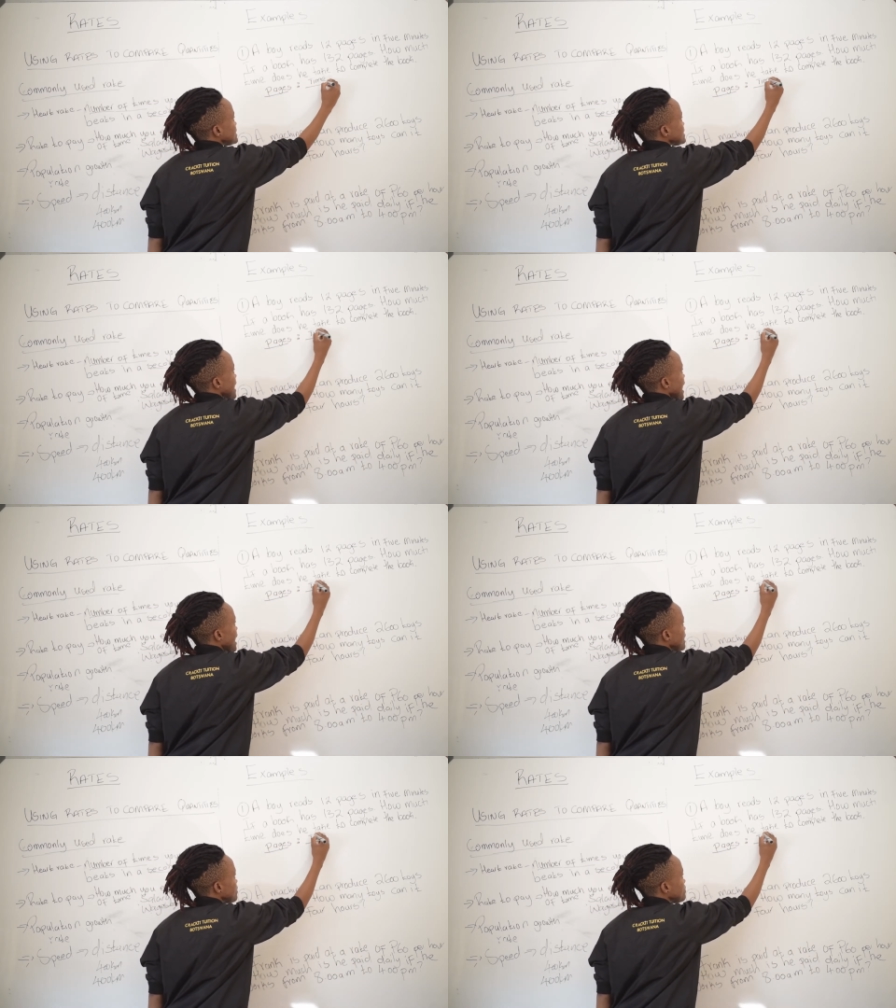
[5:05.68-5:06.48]

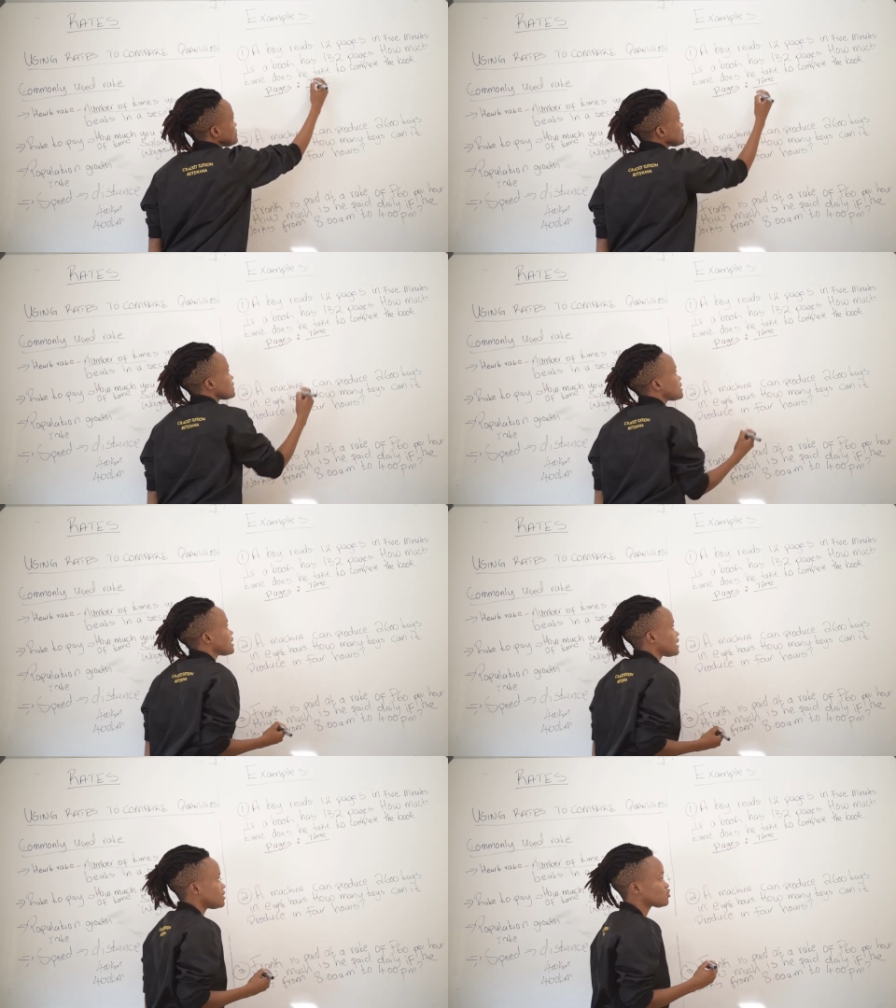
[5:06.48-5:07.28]
time.
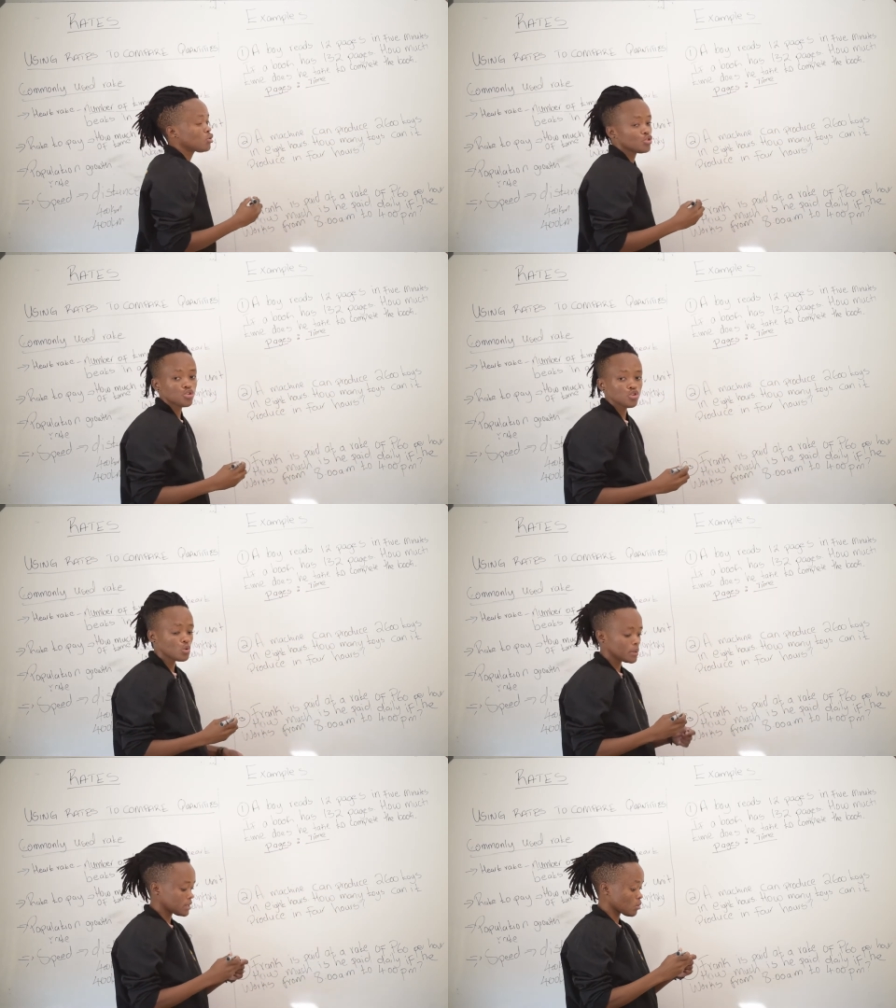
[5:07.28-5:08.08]
Let's
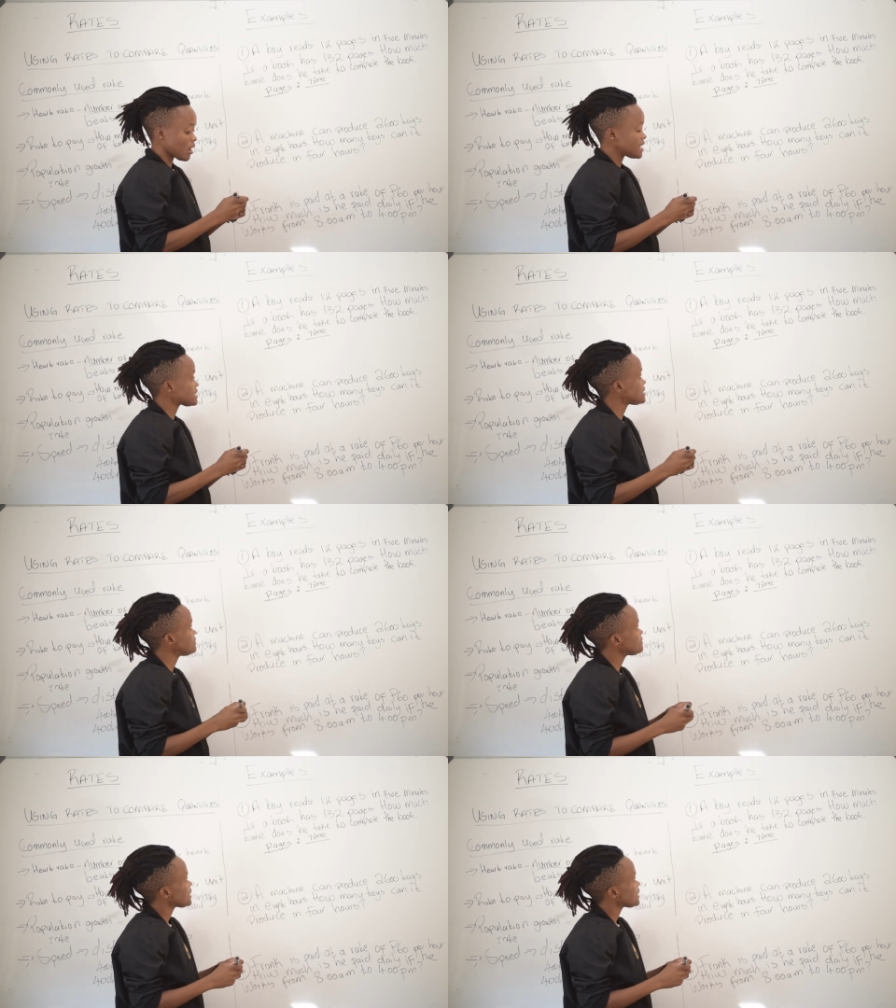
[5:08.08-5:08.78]
continue with the question,